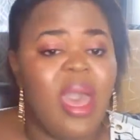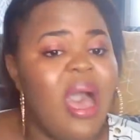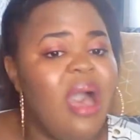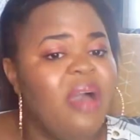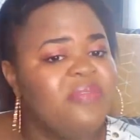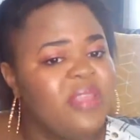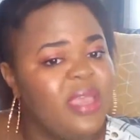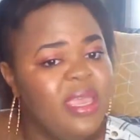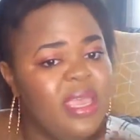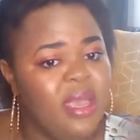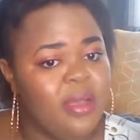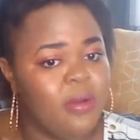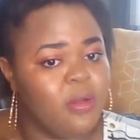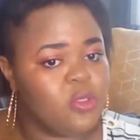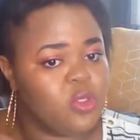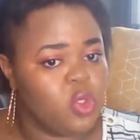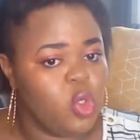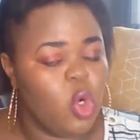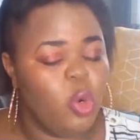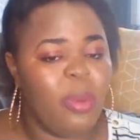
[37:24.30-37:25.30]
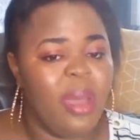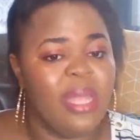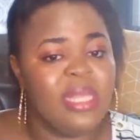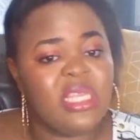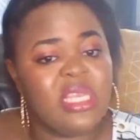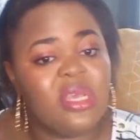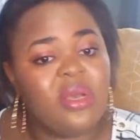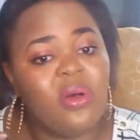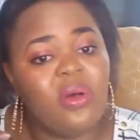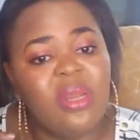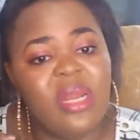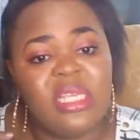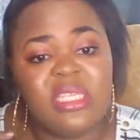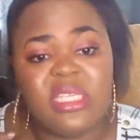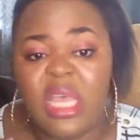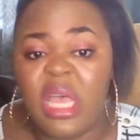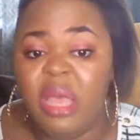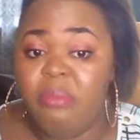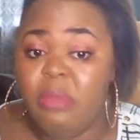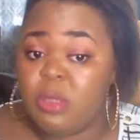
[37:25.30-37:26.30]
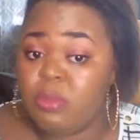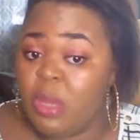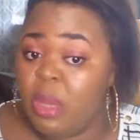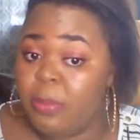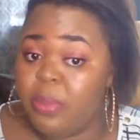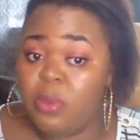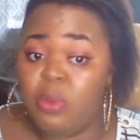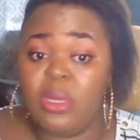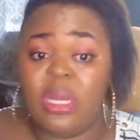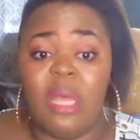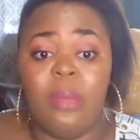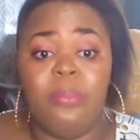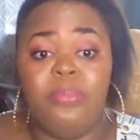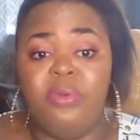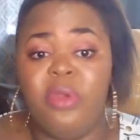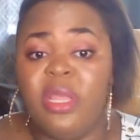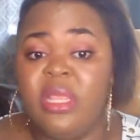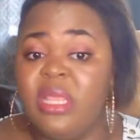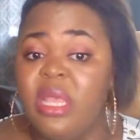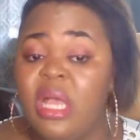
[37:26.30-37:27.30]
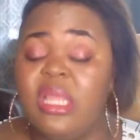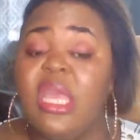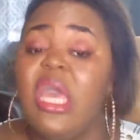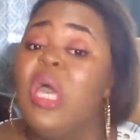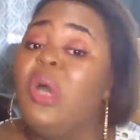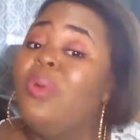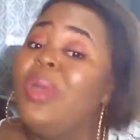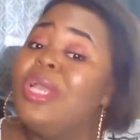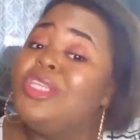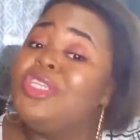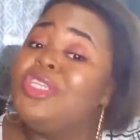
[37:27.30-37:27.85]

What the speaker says: After he had gone to Europe, Auntie called and said, "I missed my period, I'm pregnant." When